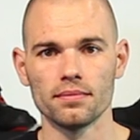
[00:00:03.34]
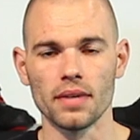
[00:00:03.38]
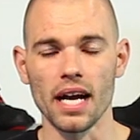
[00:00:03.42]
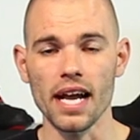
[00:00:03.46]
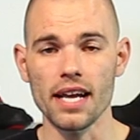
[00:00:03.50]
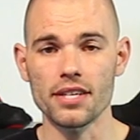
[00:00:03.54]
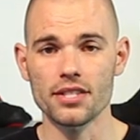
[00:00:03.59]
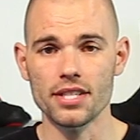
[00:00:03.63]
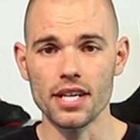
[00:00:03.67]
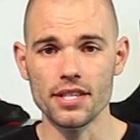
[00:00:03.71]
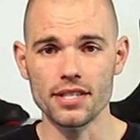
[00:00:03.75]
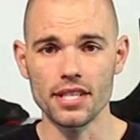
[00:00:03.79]

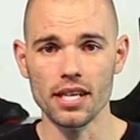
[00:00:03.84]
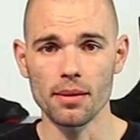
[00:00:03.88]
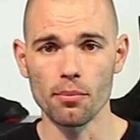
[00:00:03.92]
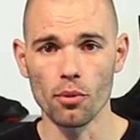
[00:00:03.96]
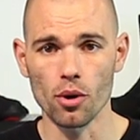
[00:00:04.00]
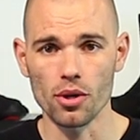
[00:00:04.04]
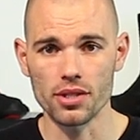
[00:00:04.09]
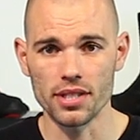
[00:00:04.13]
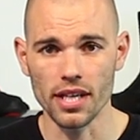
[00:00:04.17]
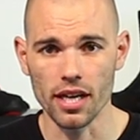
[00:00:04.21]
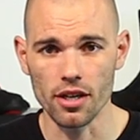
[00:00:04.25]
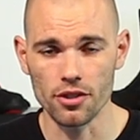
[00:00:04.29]
Hi, it's JC at
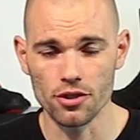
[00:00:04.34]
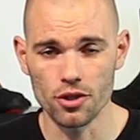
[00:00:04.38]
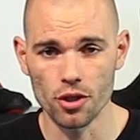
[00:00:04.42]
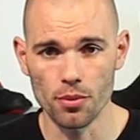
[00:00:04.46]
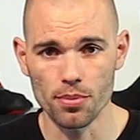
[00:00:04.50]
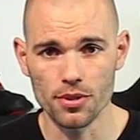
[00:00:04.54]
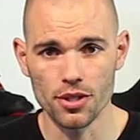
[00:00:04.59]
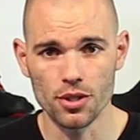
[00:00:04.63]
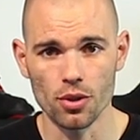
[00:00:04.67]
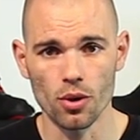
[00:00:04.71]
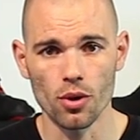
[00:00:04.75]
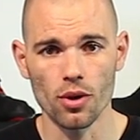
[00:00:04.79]
Motorcycle
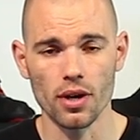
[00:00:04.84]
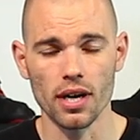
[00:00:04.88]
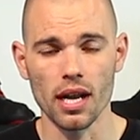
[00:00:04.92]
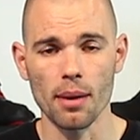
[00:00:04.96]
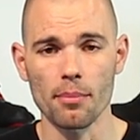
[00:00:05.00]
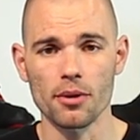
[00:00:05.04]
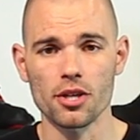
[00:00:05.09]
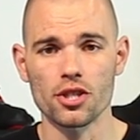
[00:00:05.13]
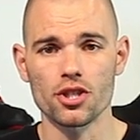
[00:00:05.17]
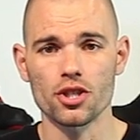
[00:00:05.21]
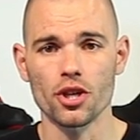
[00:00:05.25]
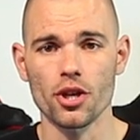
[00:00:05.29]
Superstore, and
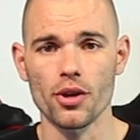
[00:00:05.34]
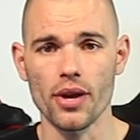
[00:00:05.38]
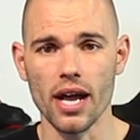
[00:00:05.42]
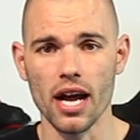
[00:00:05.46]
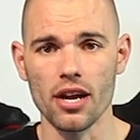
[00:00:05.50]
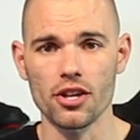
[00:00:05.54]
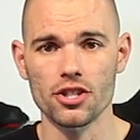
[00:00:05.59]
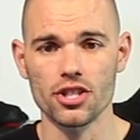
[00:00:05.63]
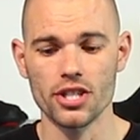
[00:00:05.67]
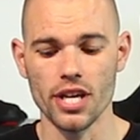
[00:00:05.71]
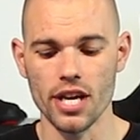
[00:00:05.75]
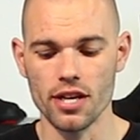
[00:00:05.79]
I'm gonna show you
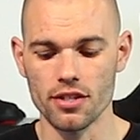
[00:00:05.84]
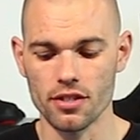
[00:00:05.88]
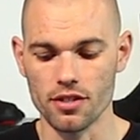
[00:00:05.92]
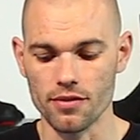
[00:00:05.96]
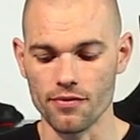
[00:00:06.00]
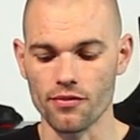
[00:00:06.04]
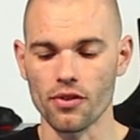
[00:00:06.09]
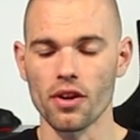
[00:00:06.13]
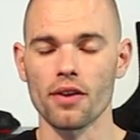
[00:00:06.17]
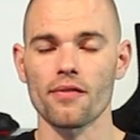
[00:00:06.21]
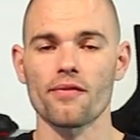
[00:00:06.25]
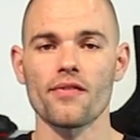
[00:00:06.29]
how to change
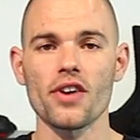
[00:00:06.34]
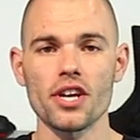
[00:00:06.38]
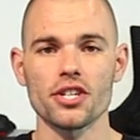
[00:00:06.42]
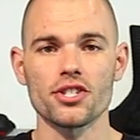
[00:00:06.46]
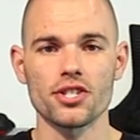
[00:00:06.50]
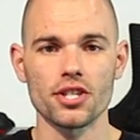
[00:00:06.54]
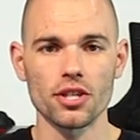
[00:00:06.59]
the front face